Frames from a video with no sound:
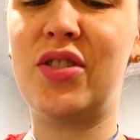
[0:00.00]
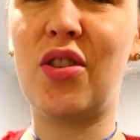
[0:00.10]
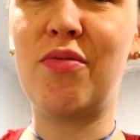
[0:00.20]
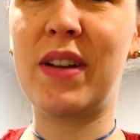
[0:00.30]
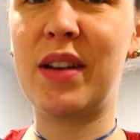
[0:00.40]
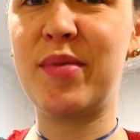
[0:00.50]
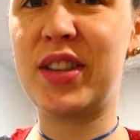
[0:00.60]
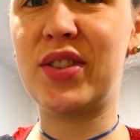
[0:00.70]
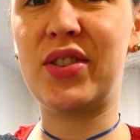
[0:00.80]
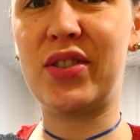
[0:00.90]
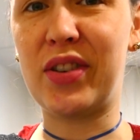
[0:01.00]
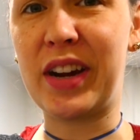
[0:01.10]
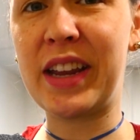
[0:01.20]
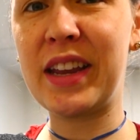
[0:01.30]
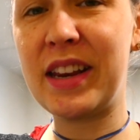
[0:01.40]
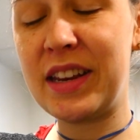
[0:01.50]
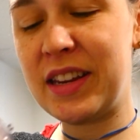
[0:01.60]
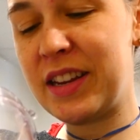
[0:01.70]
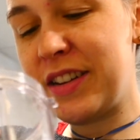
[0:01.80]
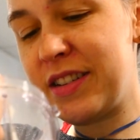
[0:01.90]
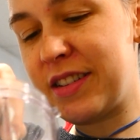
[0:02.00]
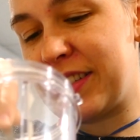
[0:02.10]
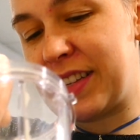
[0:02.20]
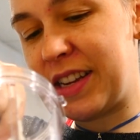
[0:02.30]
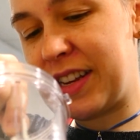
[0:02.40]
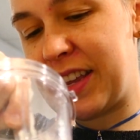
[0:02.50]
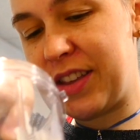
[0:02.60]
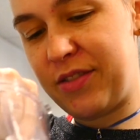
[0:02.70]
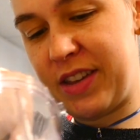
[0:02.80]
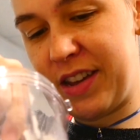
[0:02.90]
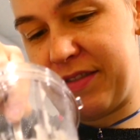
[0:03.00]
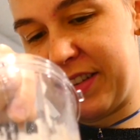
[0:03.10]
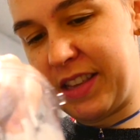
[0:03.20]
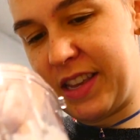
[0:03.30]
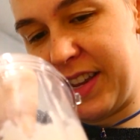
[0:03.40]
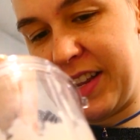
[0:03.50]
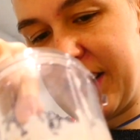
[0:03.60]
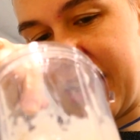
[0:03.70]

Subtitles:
Don't recommend stirring it in here because then like you can't really get it